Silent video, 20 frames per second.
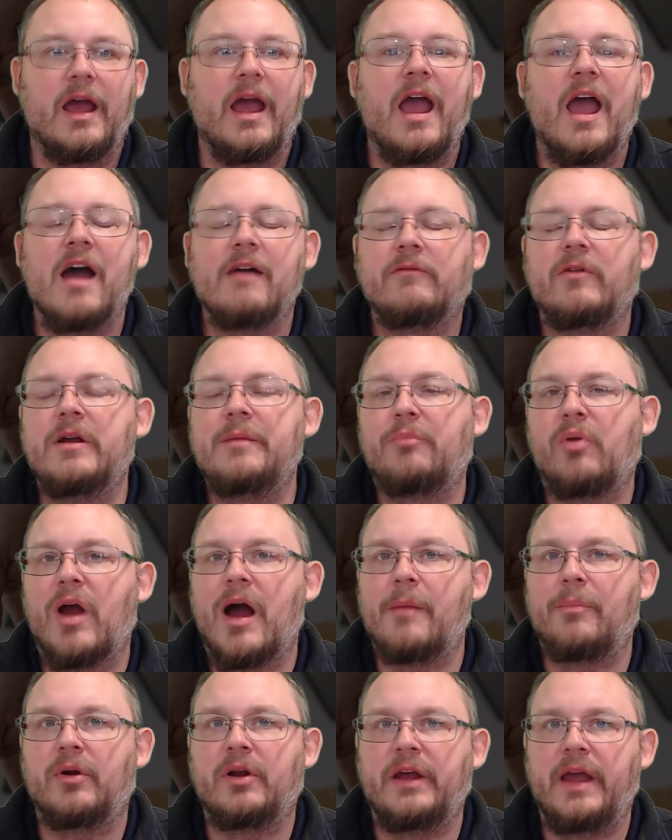Every
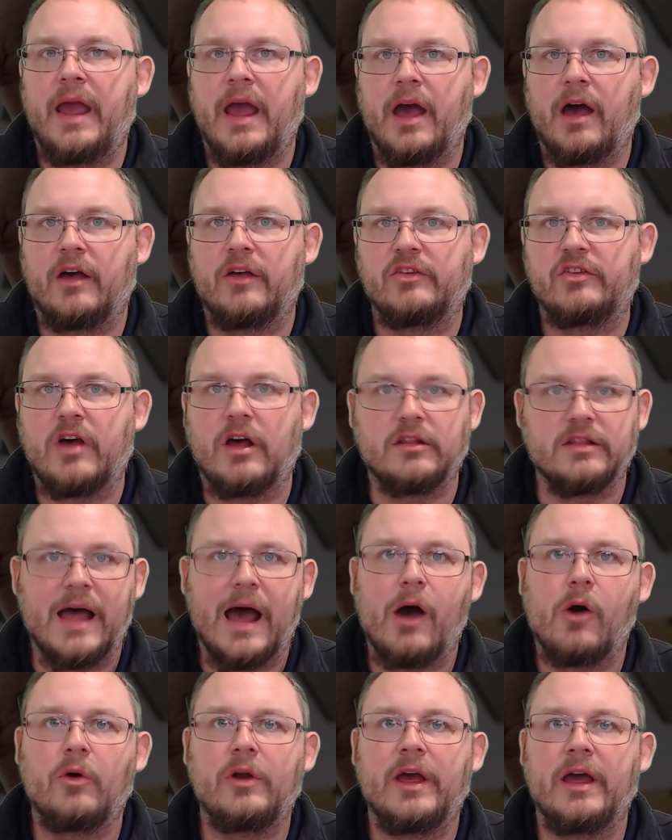property has
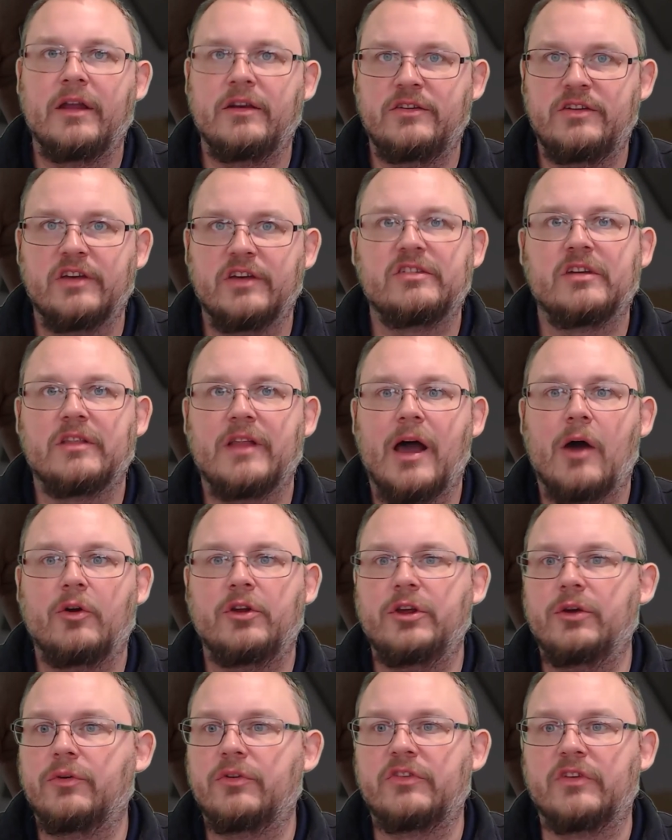allowed and disallowed
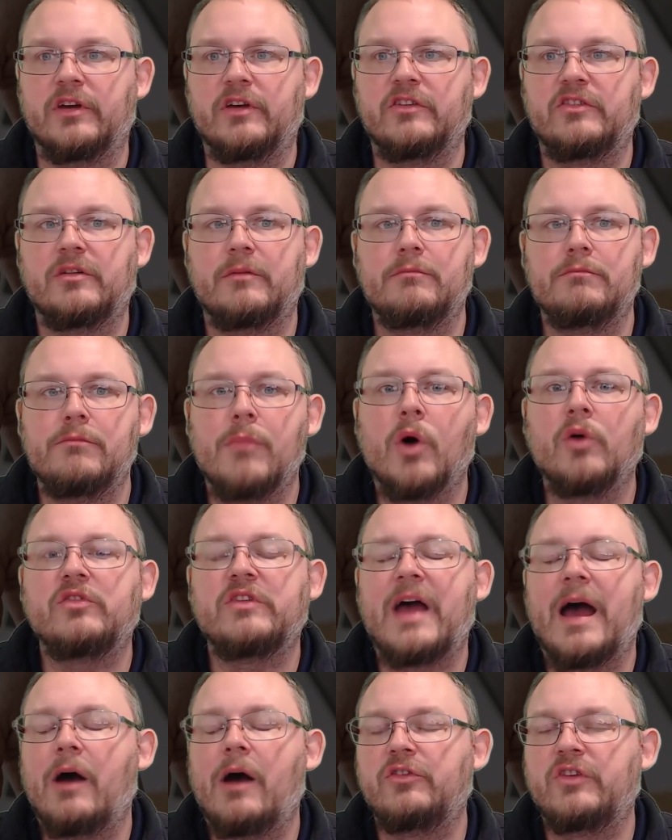uses. Most
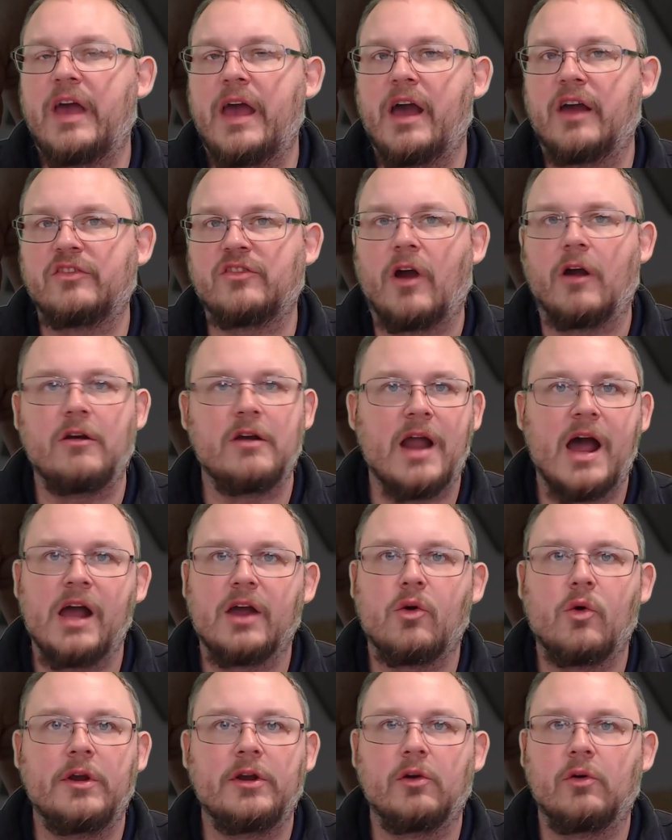house hacks are not
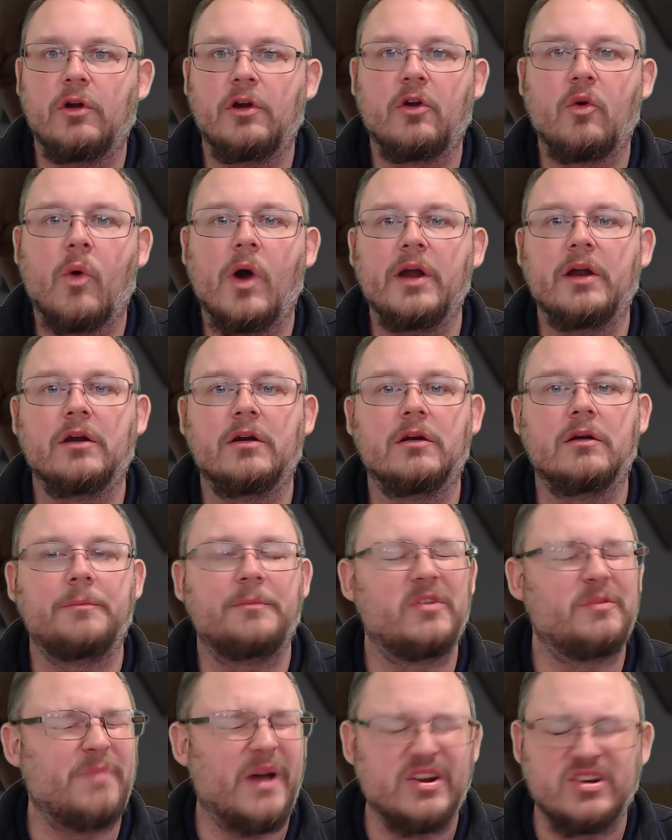going to require
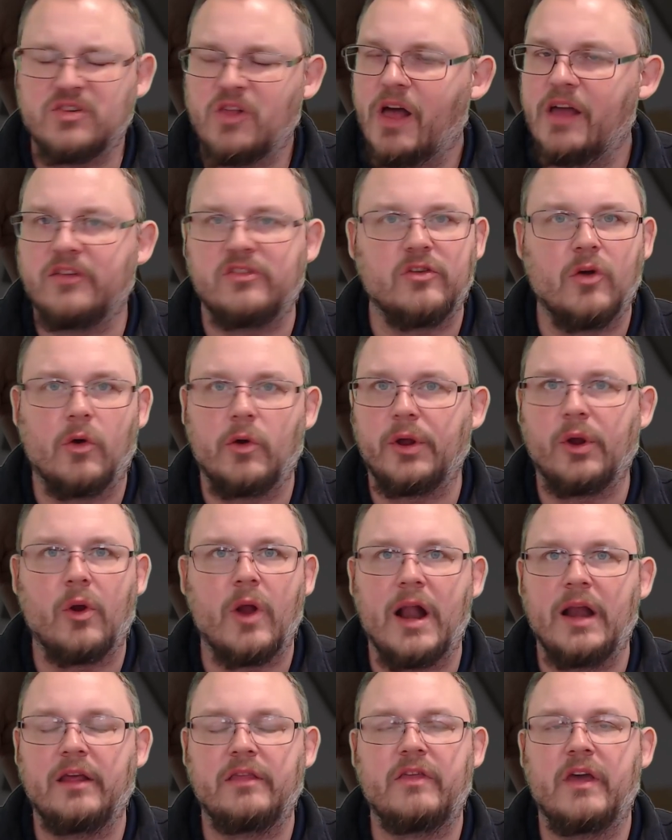specialized zoning or
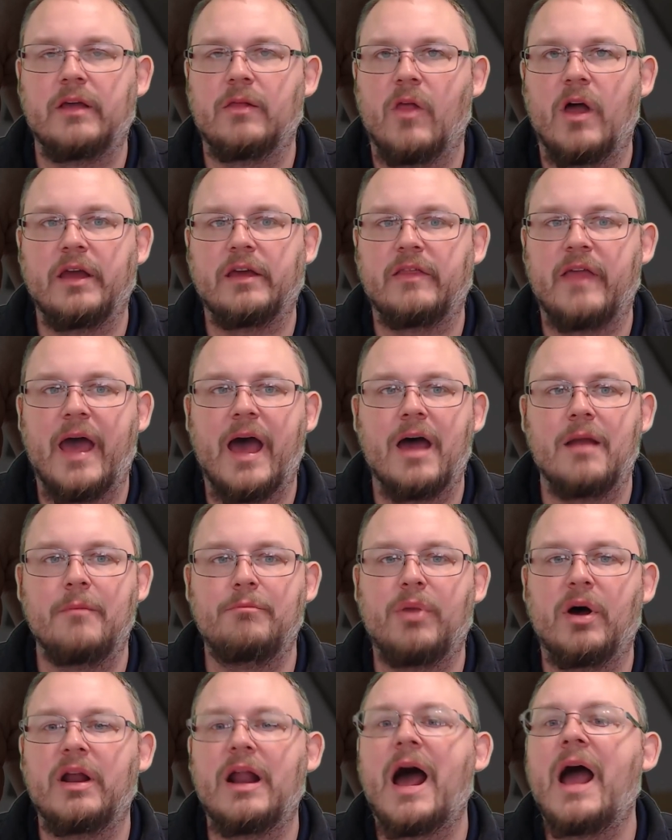anything like that,
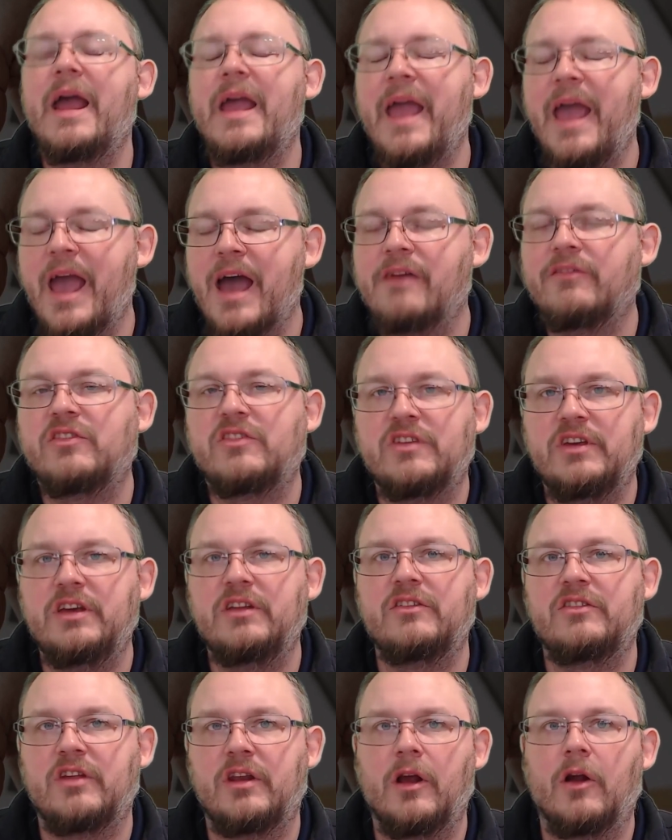but I have seen
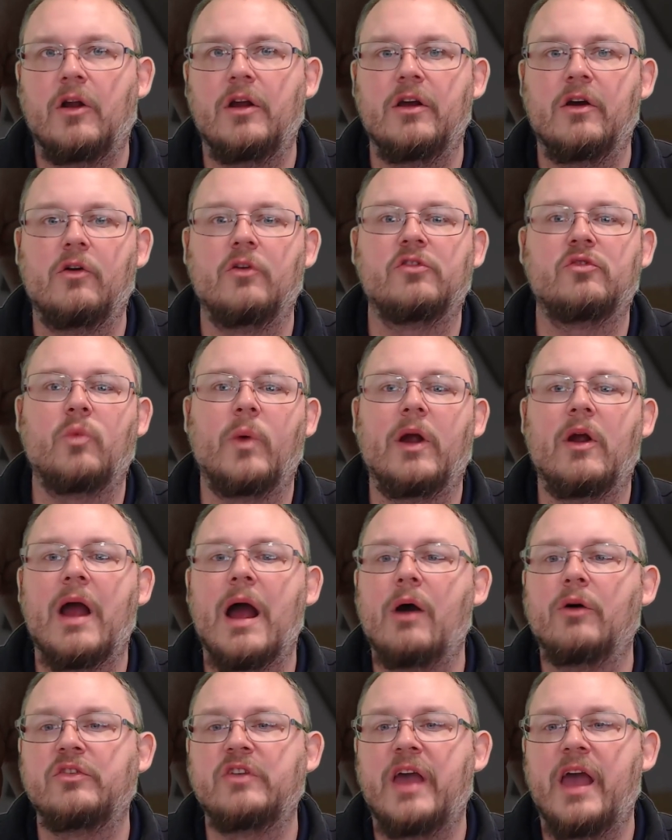scenarios where
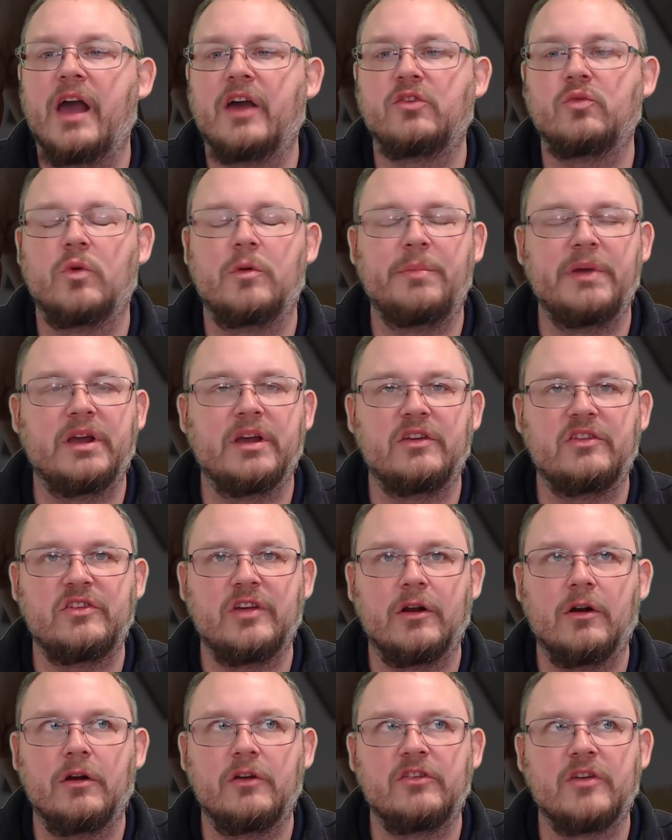house hacks would be
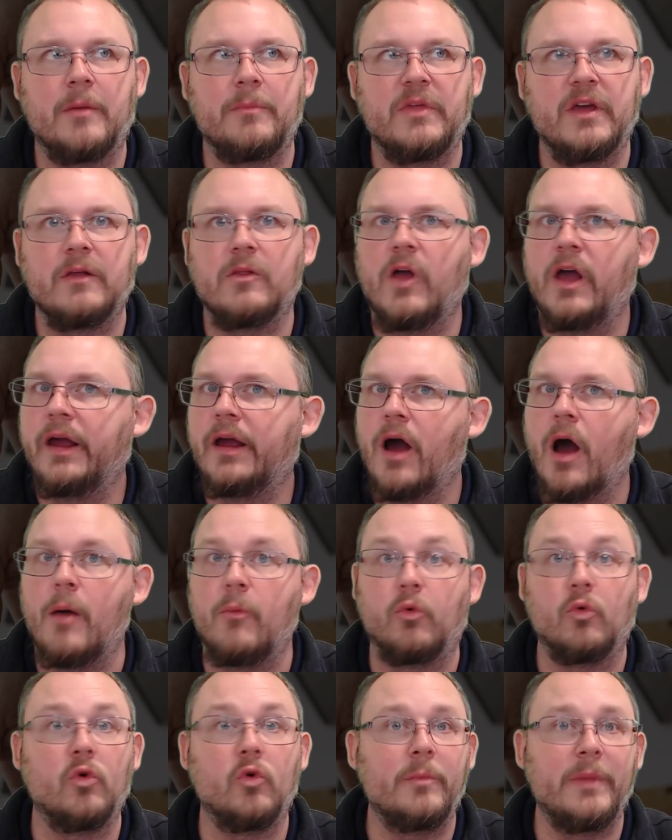considered something like a
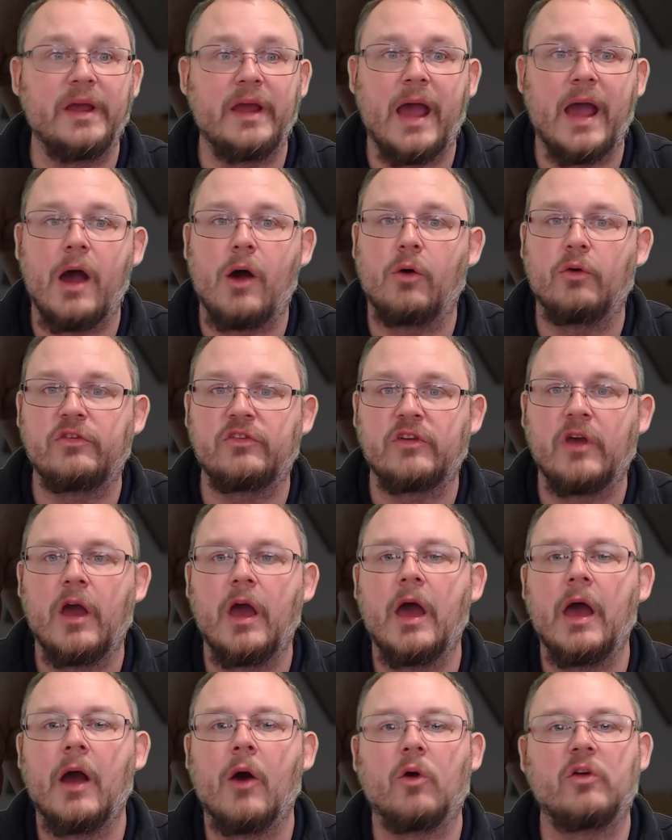rooming house
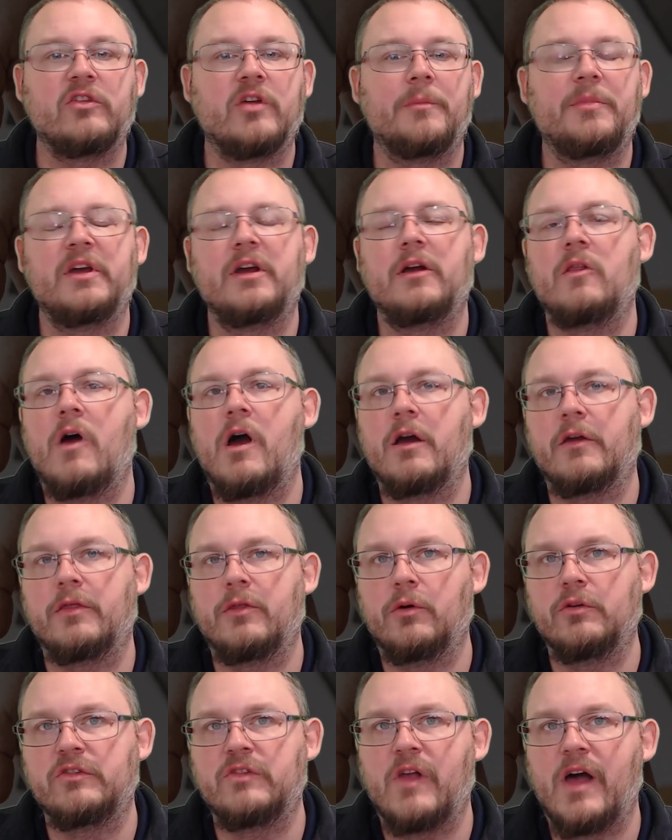or something along
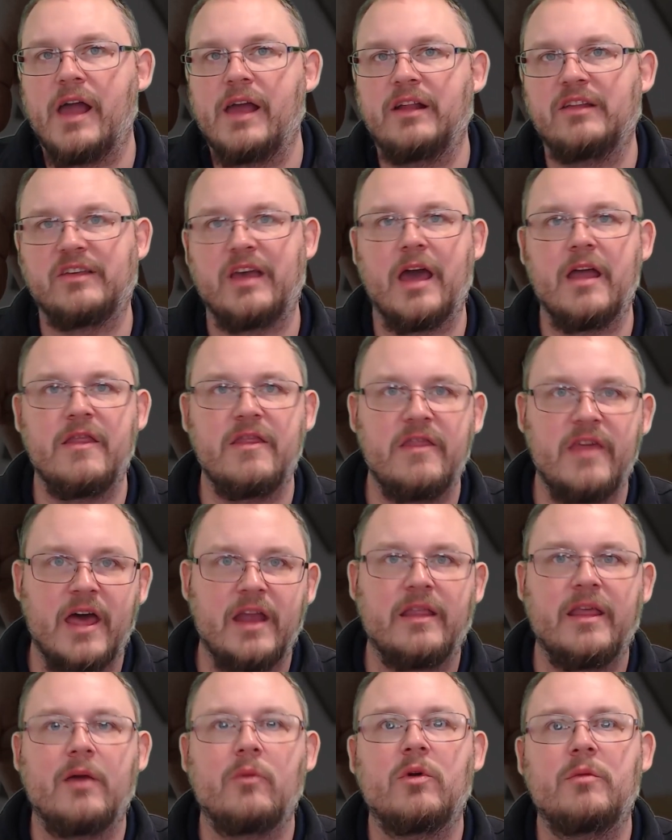those lines, and then
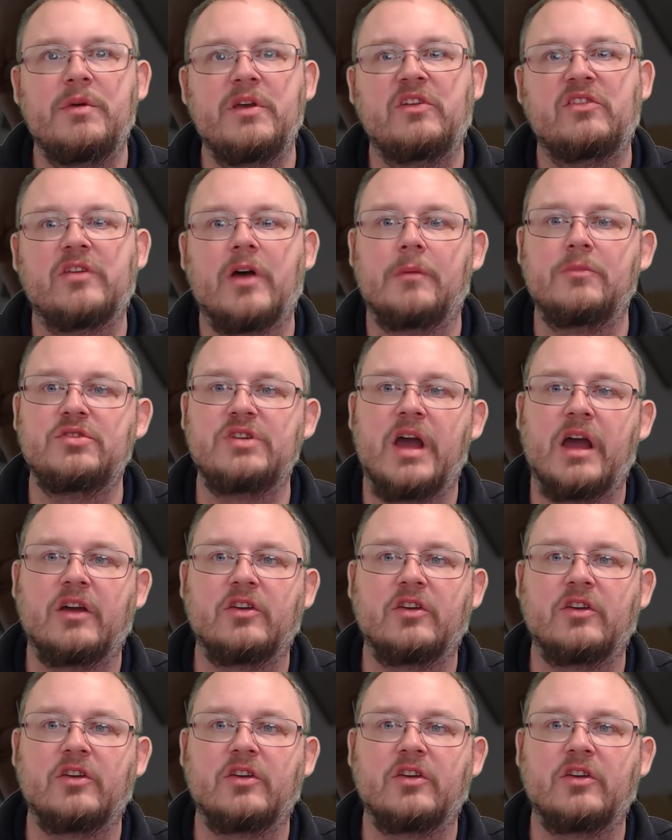they would be subject